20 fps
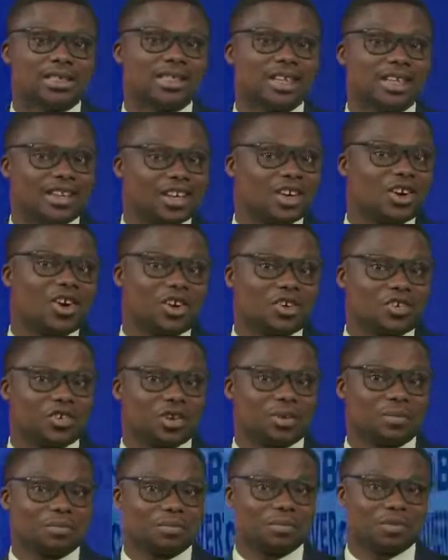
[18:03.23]
in the
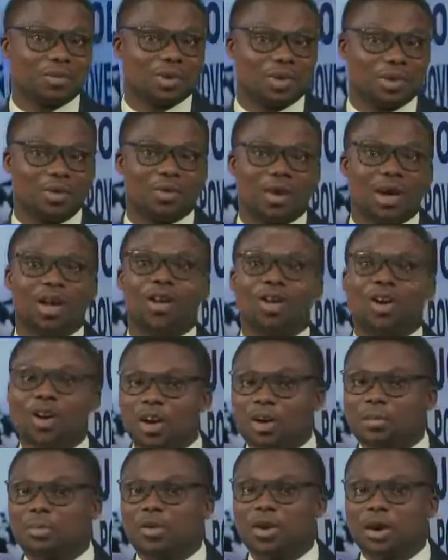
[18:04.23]
country, while
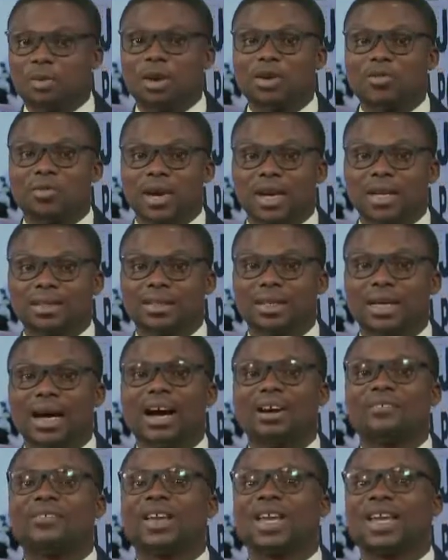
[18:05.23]
unemployment rates
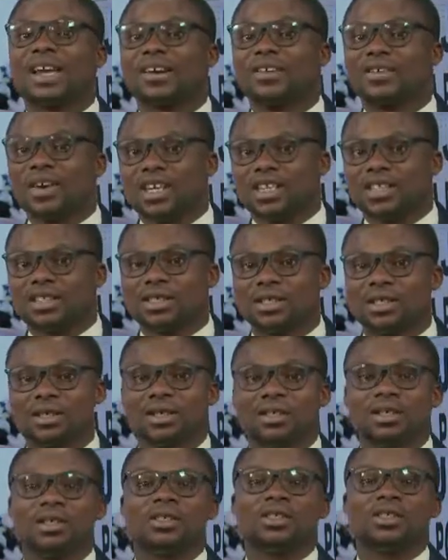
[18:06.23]
have increased
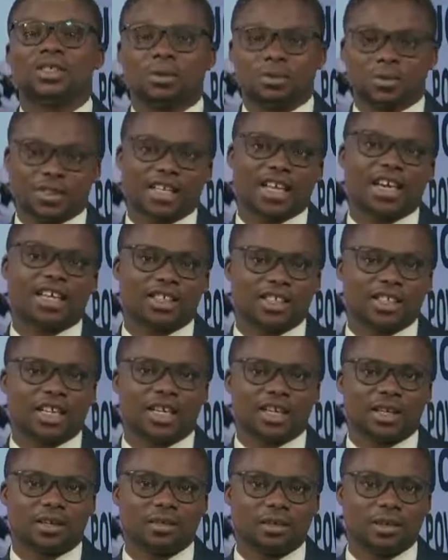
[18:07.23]

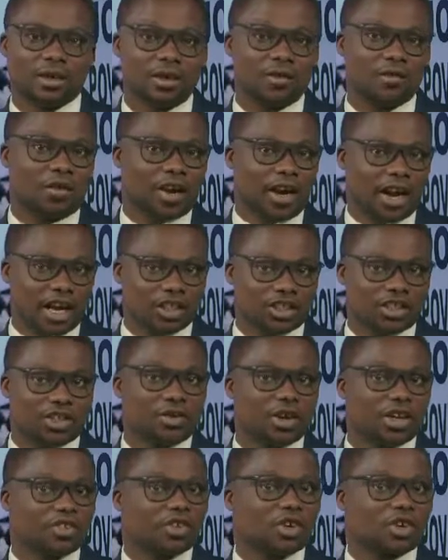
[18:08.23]
substantially for
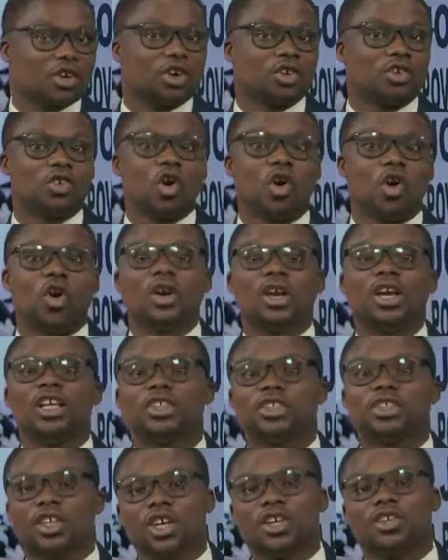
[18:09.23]
Nigerians across all
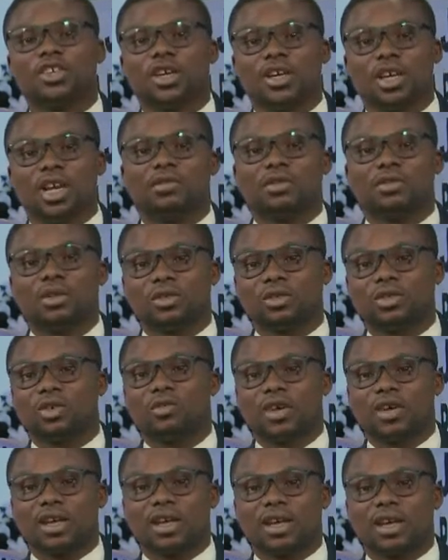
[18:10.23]
education levels
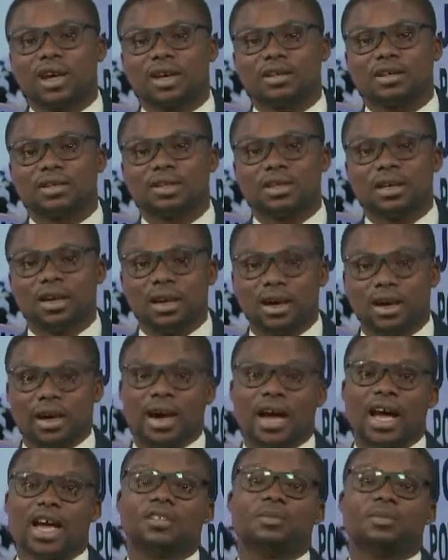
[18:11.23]
over the years. It
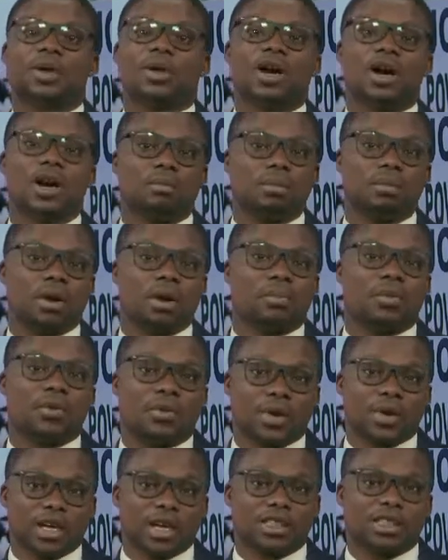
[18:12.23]
has become a
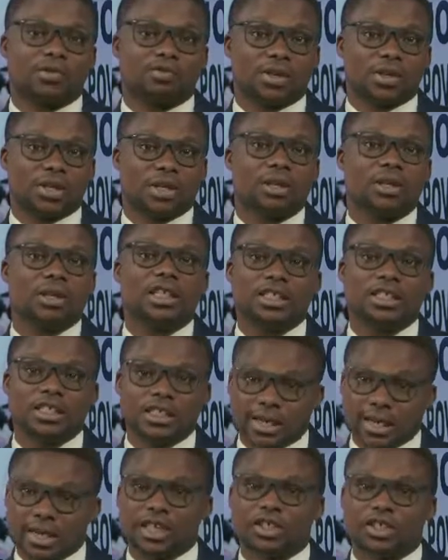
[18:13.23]
progressively
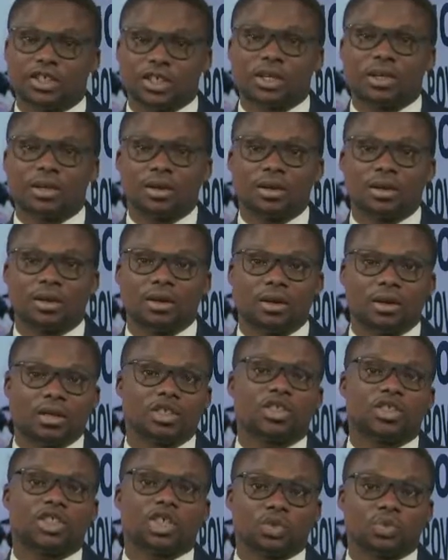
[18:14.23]
challenging
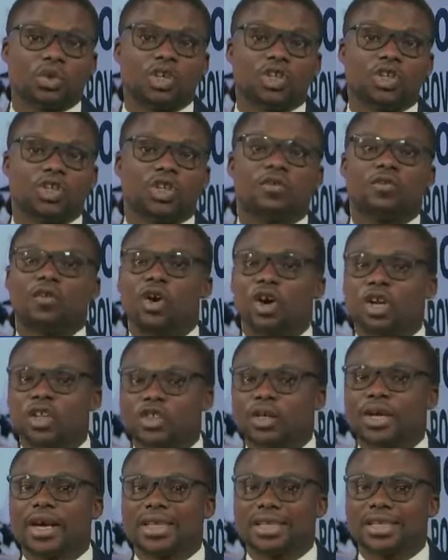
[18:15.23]
situation for
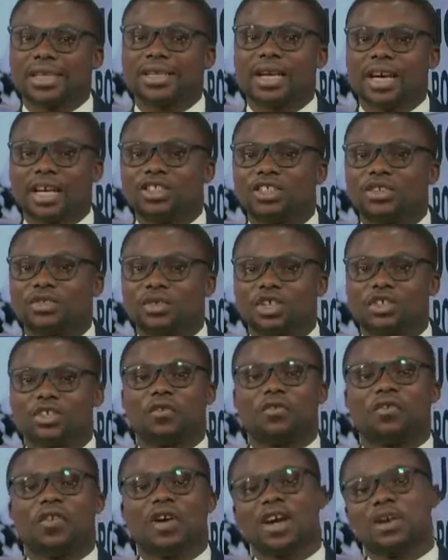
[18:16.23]
educated Nigerians to
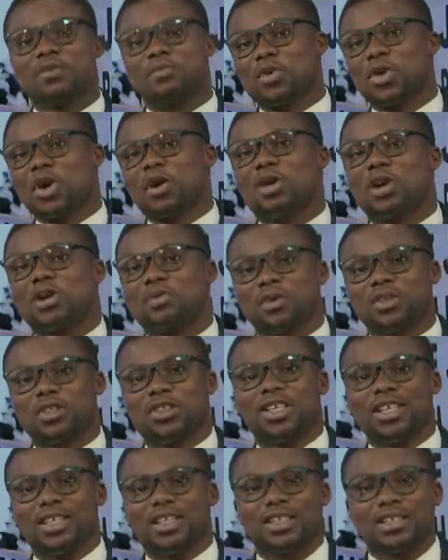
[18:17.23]
find employment
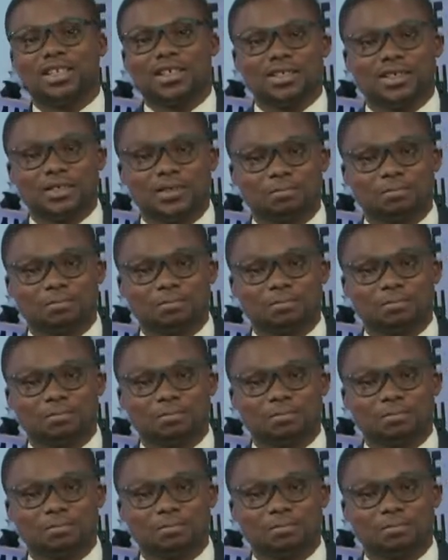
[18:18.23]
opportunities.